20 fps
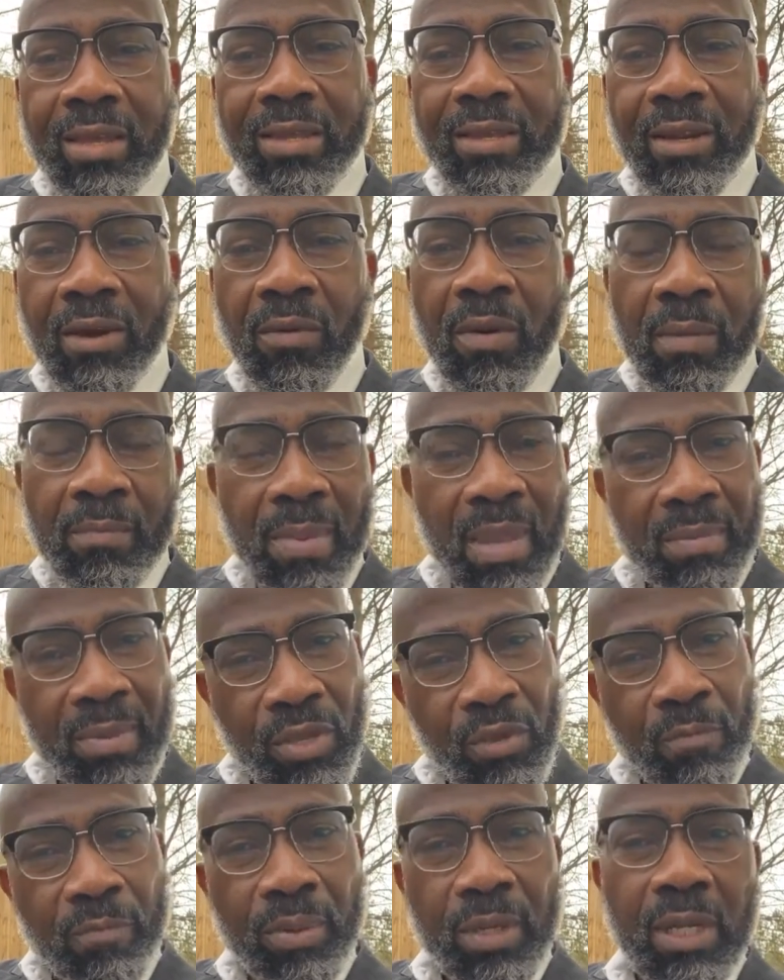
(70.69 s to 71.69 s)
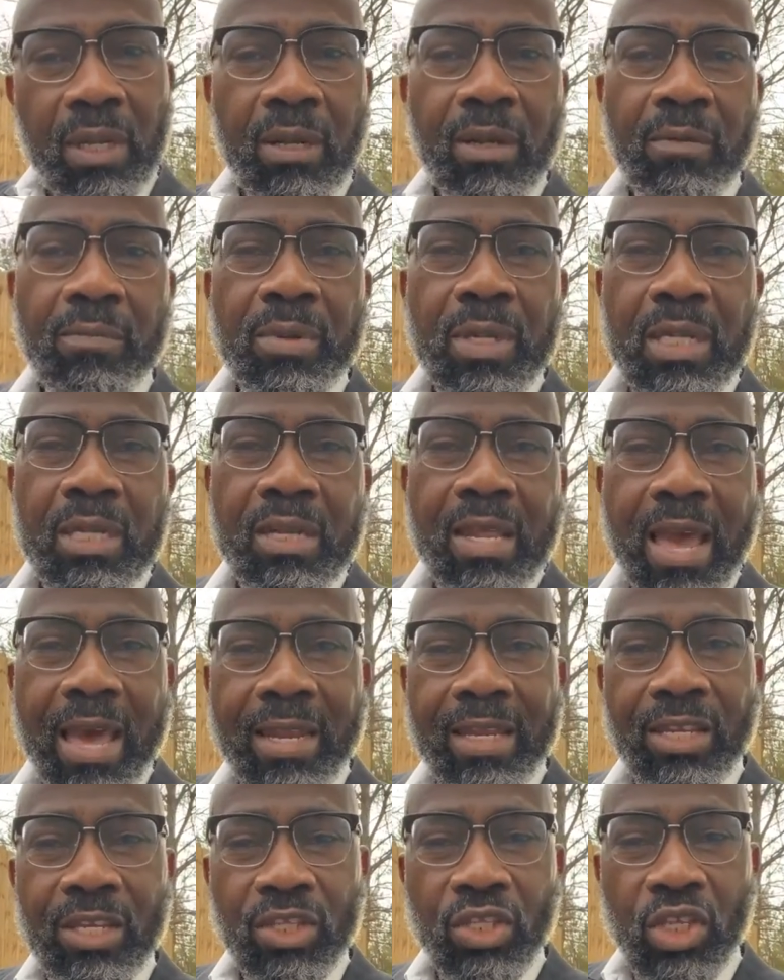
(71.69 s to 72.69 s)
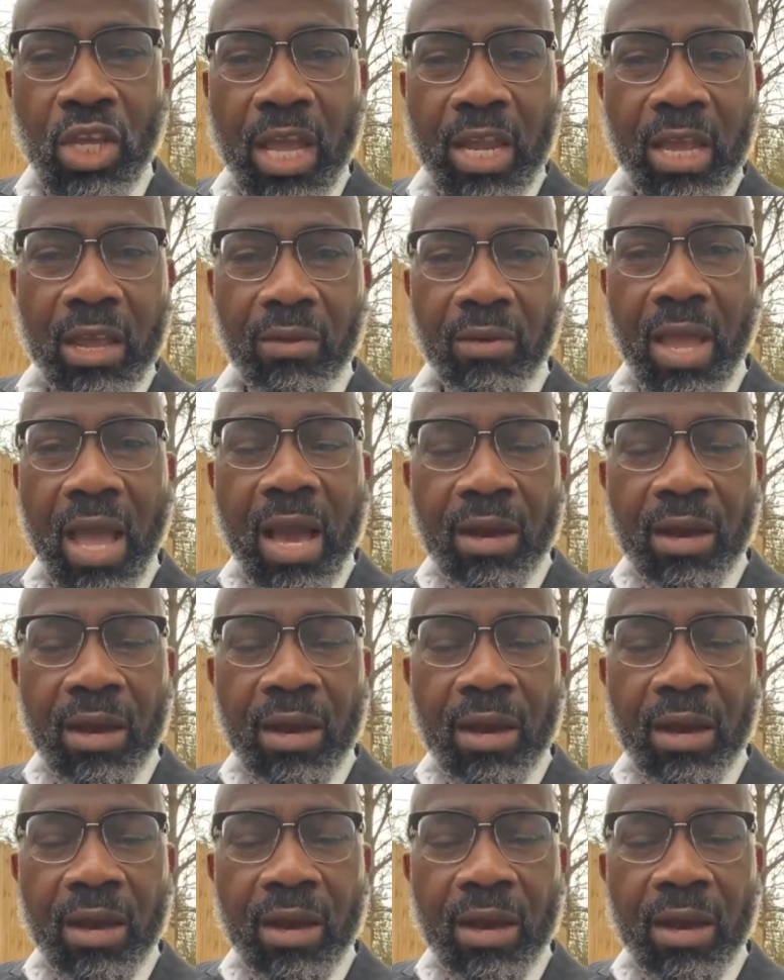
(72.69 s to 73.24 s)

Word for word: You know what? Maybe you put a little bit of that in the chat area.